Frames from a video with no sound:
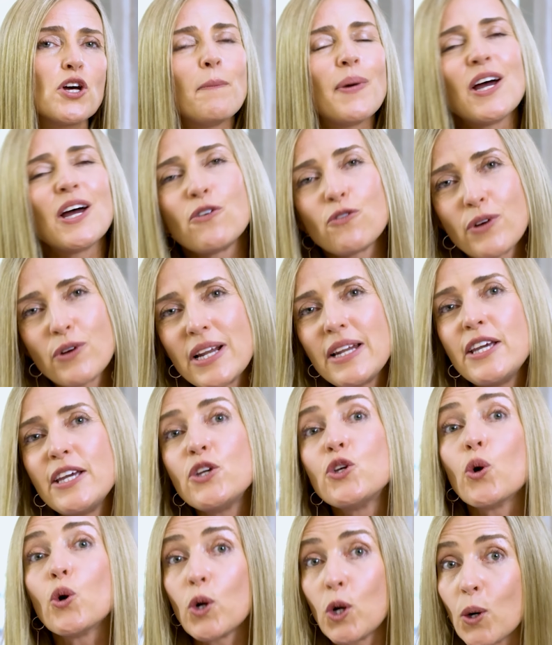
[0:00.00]
but really
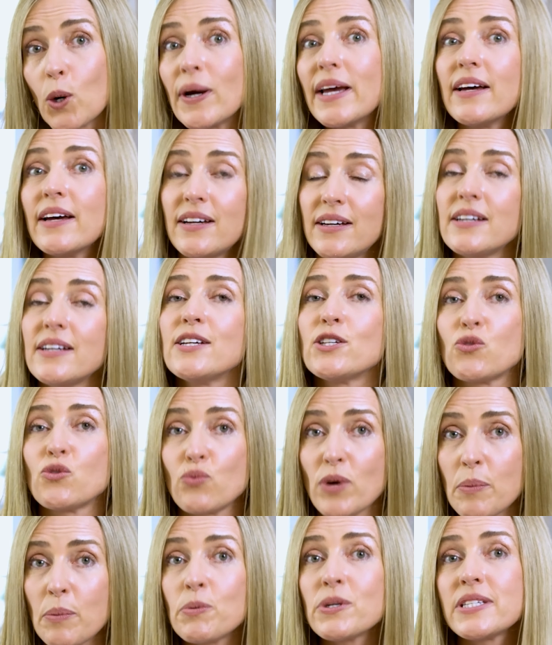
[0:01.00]
your lawyer is
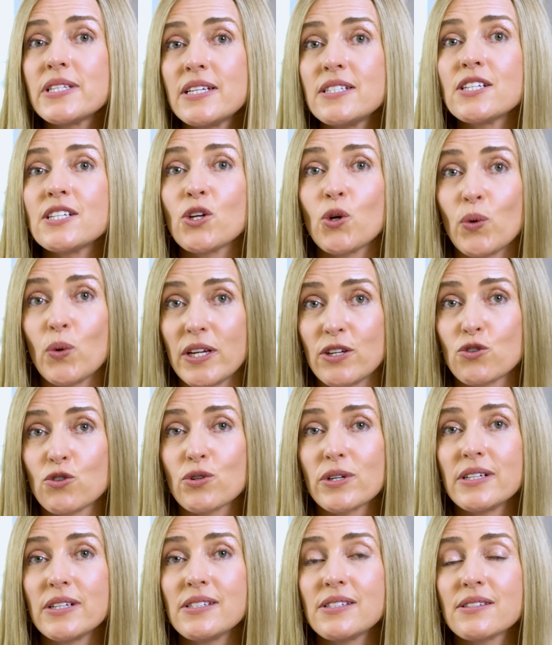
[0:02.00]
representing your
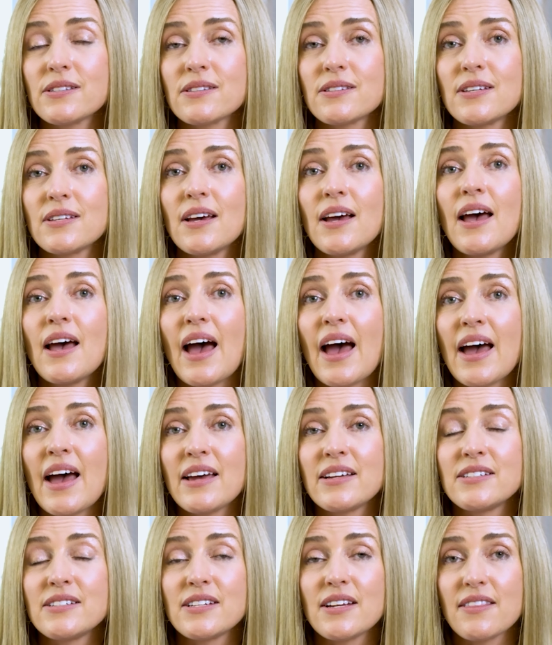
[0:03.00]
interests
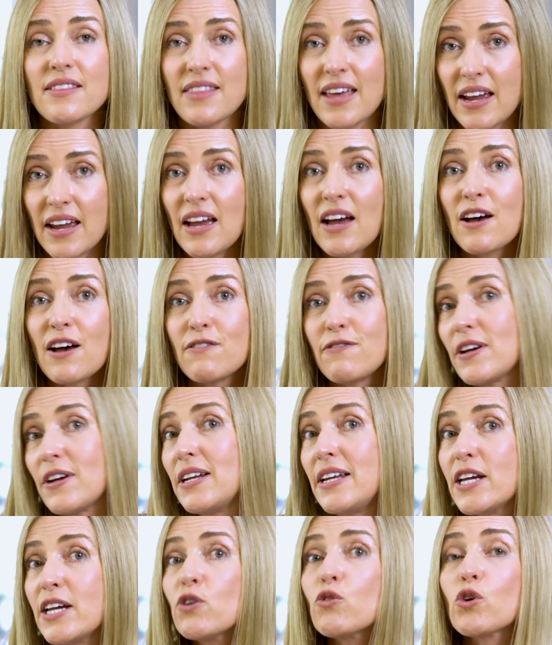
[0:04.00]
and they have a
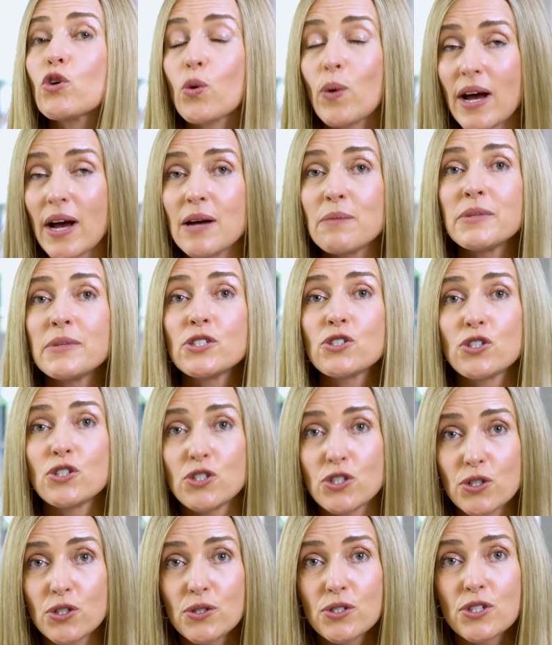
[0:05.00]
legal requirement to
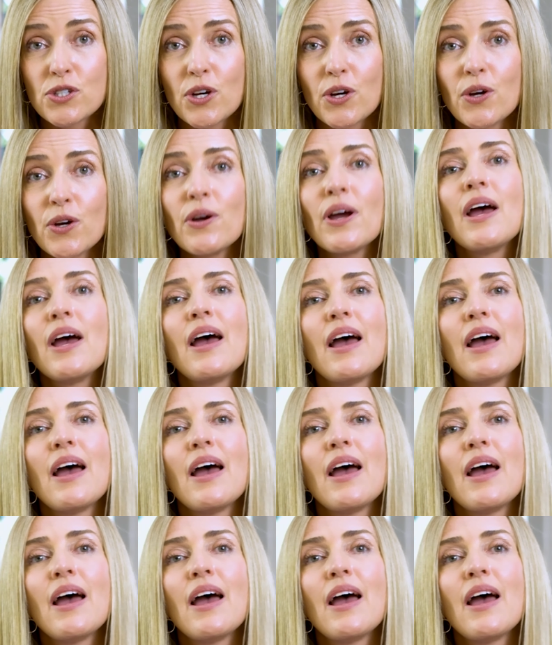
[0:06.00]
do so,